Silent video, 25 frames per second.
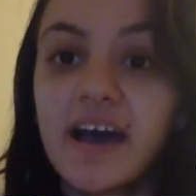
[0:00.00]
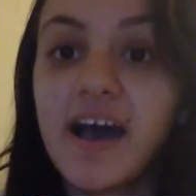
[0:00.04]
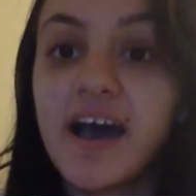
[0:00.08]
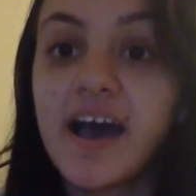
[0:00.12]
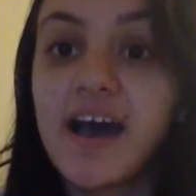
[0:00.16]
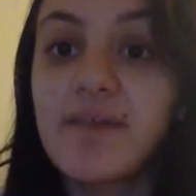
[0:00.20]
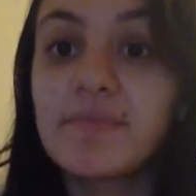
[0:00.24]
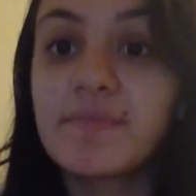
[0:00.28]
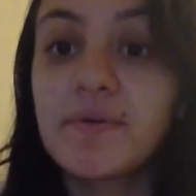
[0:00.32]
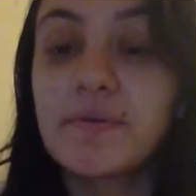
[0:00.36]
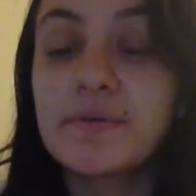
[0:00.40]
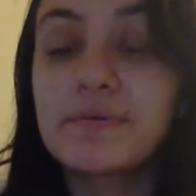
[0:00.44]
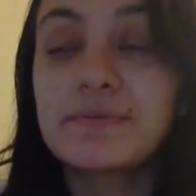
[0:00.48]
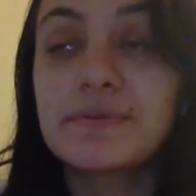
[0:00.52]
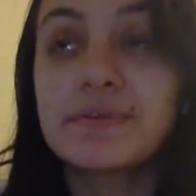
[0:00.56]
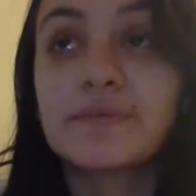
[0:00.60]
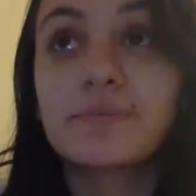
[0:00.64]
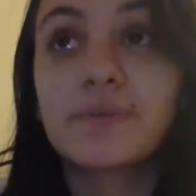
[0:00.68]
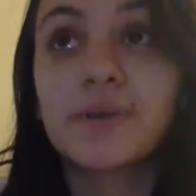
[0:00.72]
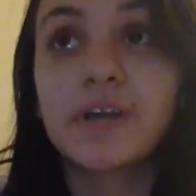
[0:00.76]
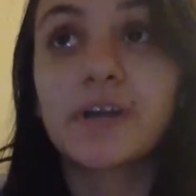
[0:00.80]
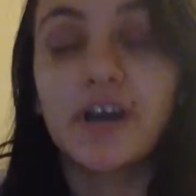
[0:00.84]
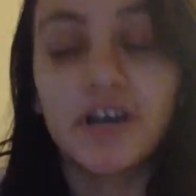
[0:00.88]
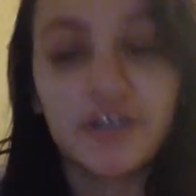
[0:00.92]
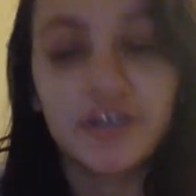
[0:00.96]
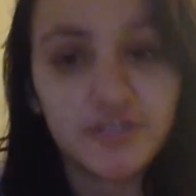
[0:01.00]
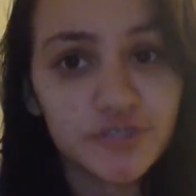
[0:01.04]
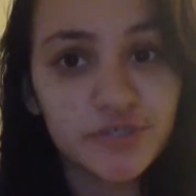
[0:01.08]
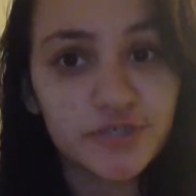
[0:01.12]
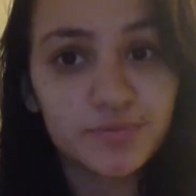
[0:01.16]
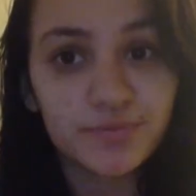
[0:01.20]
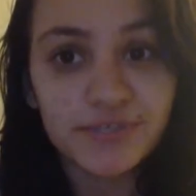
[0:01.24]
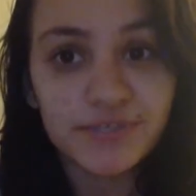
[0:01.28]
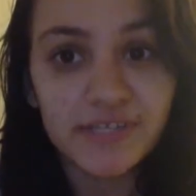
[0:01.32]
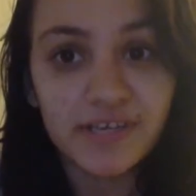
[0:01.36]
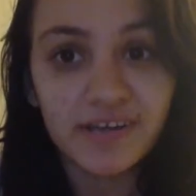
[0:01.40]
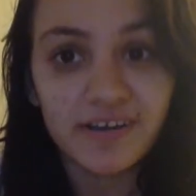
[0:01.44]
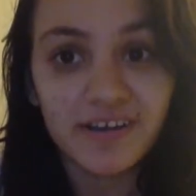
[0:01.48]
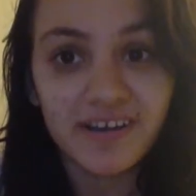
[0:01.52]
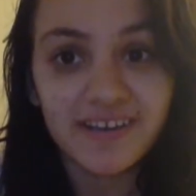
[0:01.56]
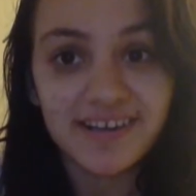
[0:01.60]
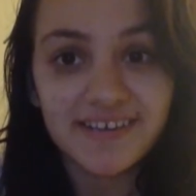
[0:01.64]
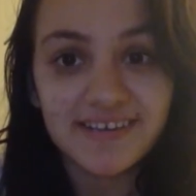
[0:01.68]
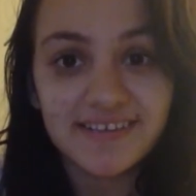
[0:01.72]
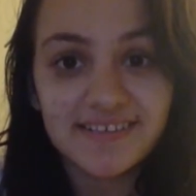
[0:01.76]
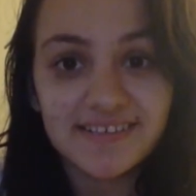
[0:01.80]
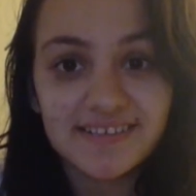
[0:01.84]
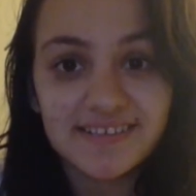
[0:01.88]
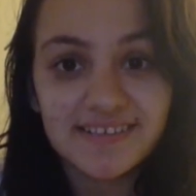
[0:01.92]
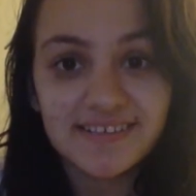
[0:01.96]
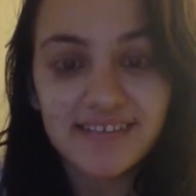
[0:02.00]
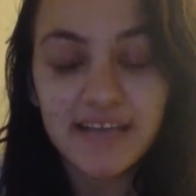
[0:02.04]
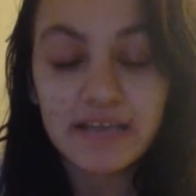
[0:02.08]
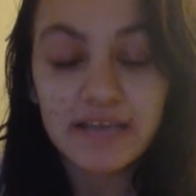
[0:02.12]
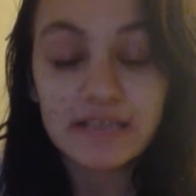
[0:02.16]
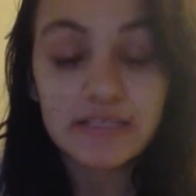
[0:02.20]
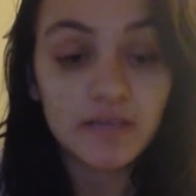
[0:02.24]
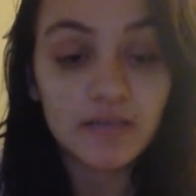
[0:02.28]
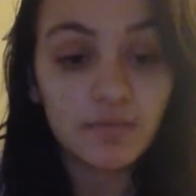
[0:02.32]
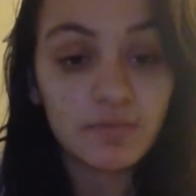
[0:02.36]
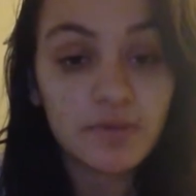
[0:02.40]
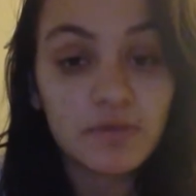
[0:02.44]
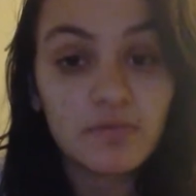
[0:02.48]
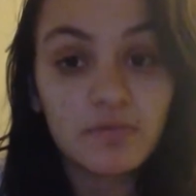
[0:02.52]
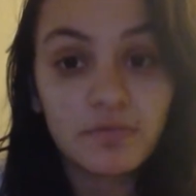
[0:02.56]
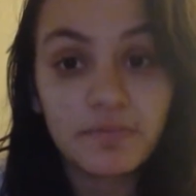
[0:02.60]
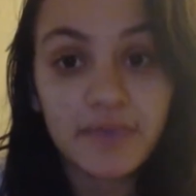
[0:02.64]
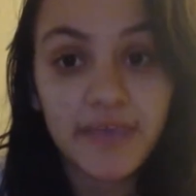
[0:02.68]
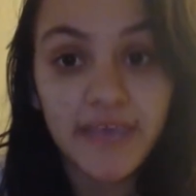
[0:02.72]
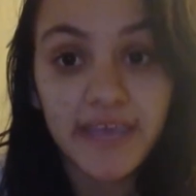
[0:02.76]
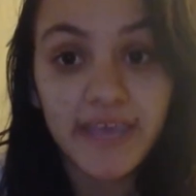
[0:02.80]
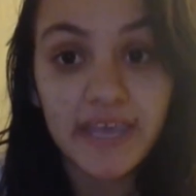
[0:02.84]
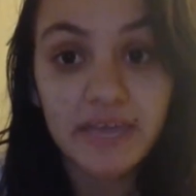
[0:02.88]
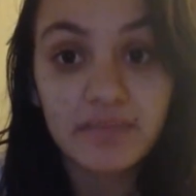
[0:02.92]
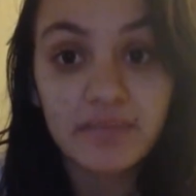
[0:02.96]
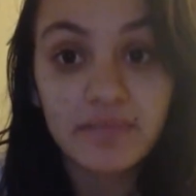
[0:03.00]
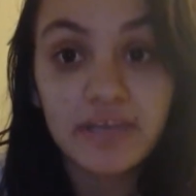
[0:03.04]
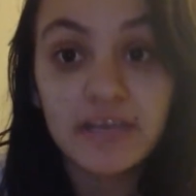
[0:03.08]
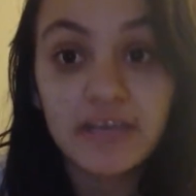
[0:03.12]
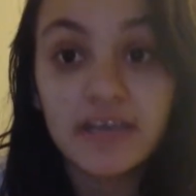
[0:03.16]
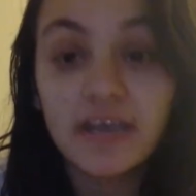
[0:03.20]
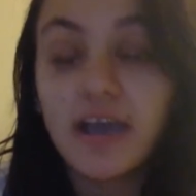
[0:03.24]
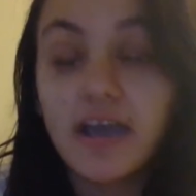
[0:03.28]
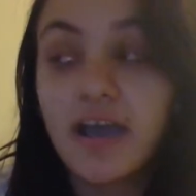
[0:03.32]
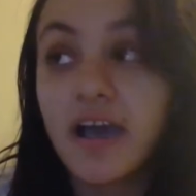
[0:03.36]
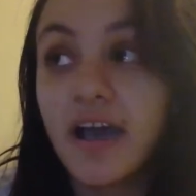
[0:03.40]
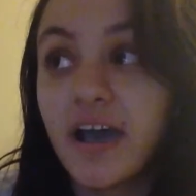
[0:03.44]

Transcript: I'm gonna be 100% honest, and some people may hate me.